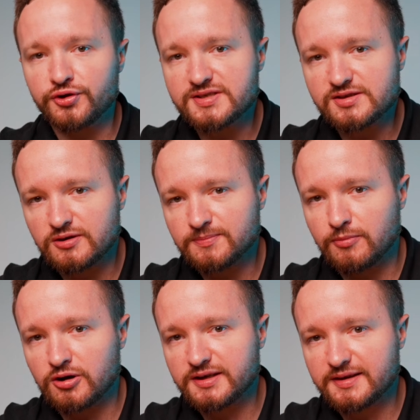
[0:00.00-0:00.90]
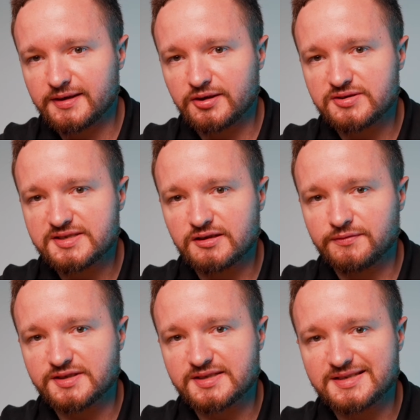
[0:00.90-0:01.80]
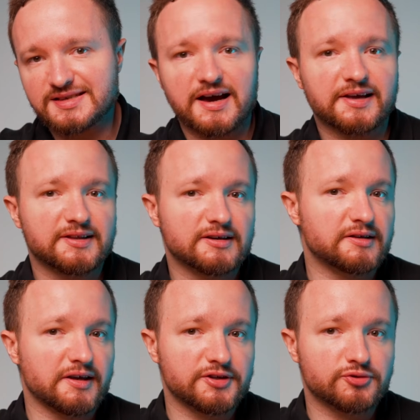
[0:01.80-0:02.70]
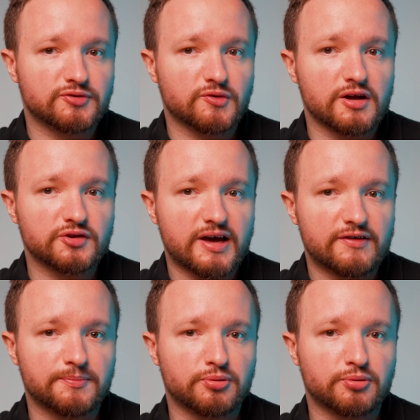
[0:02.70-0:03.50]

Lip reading: you start marketing your services, ideally you'd want to have a